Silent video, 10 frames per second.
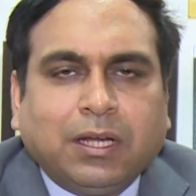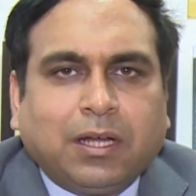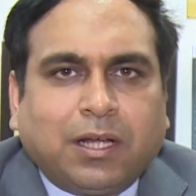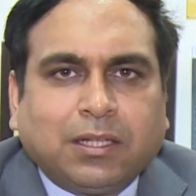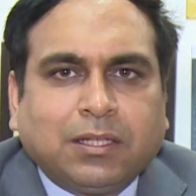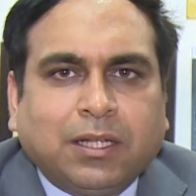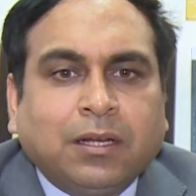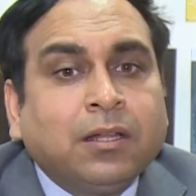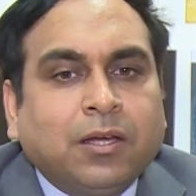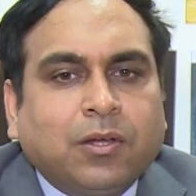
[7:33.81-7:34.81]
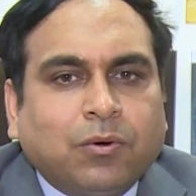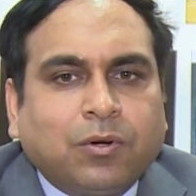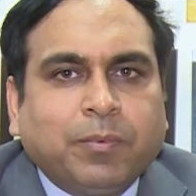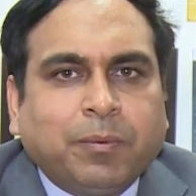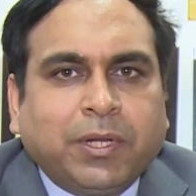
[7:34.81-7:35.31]
rather than
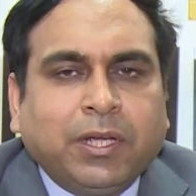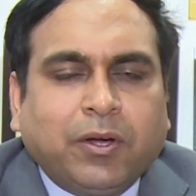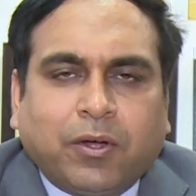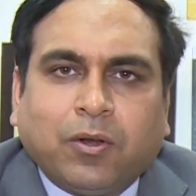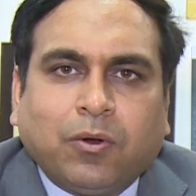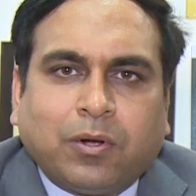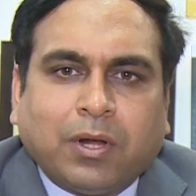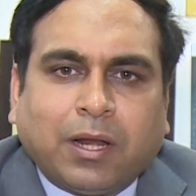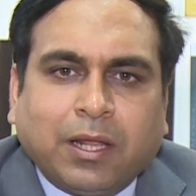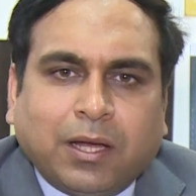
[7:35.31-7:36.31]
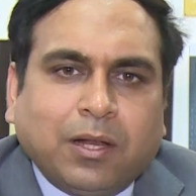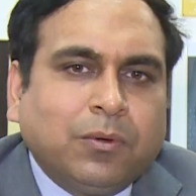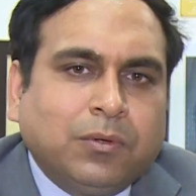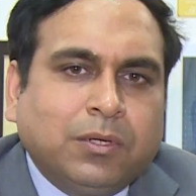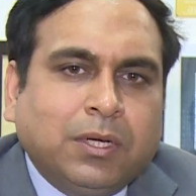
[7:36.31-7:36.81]
rote memory or rote learning
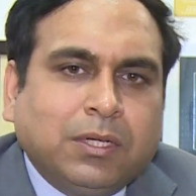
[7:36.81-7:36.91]
alone.